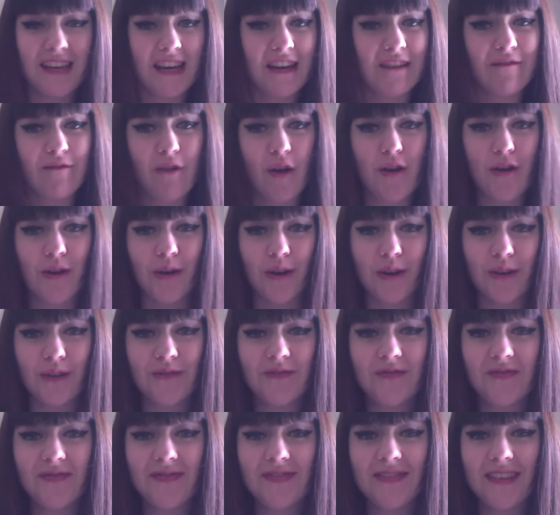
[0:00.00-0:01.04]
in froyo.
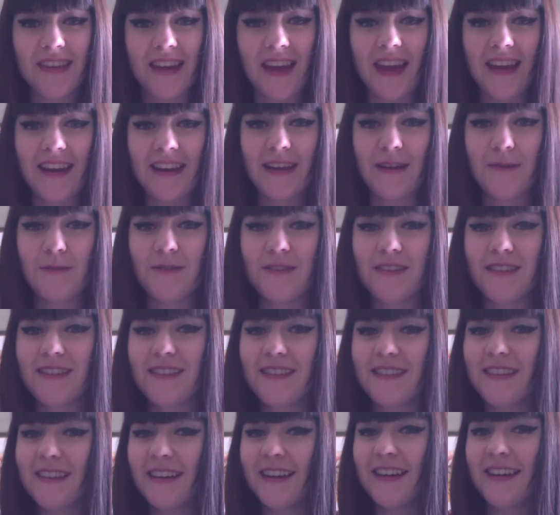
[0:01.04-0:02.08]
And he
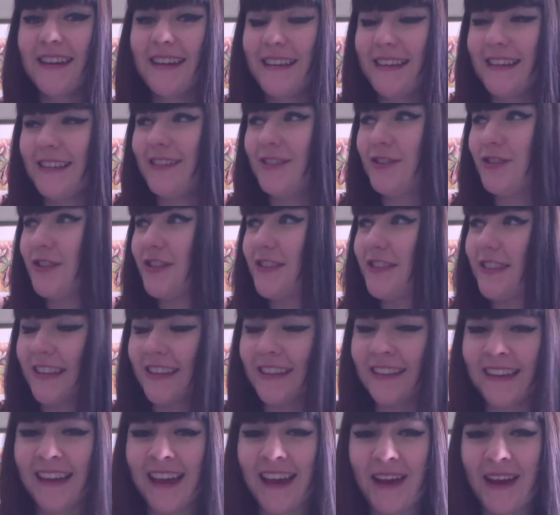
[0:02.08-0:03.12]
was just
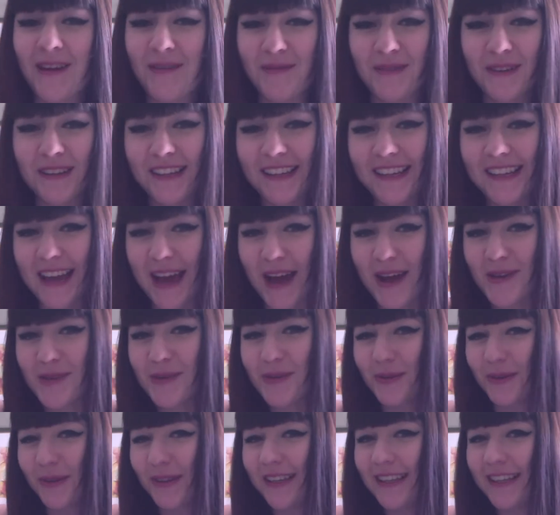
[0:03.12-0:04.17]
sitting there really
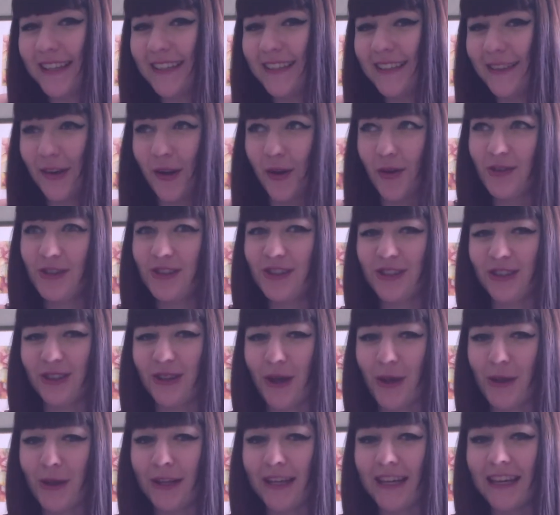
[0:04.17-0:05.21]
casually,
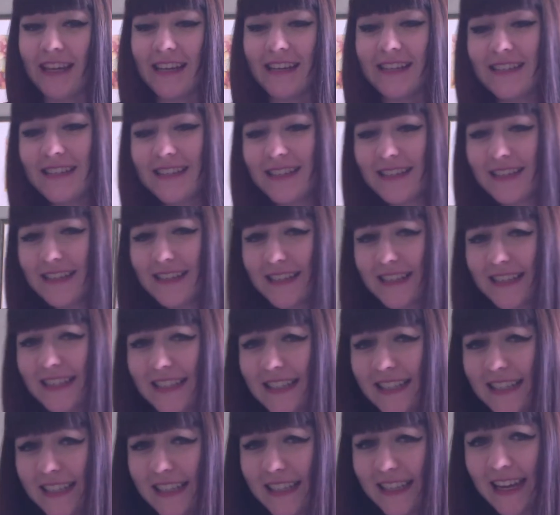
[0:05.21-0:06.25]
nonchalantly
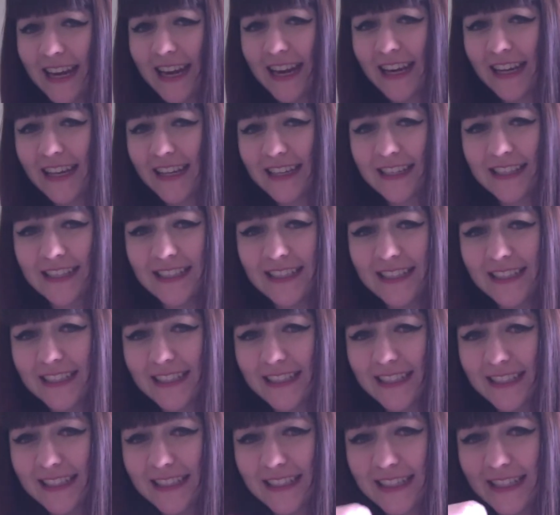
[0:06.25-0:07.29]
eating
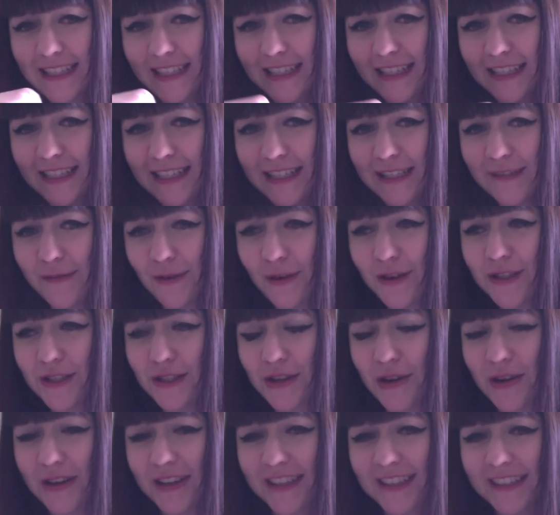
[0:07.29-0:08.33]
his frozen
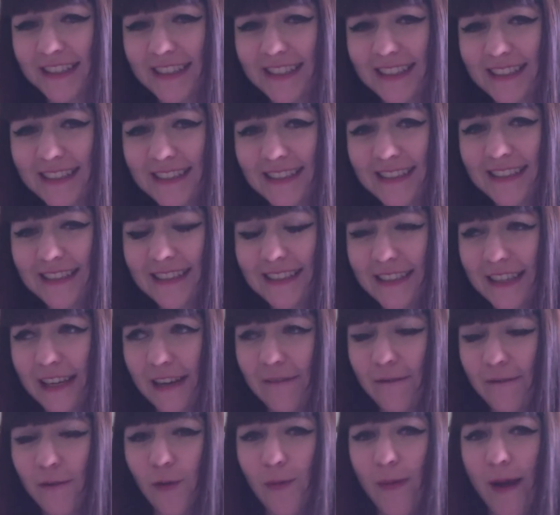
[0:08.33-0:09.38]
yogurt in
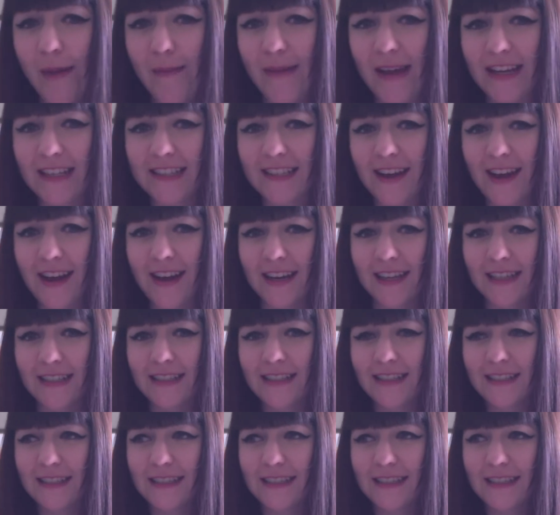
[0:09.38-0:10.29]
full Batman attire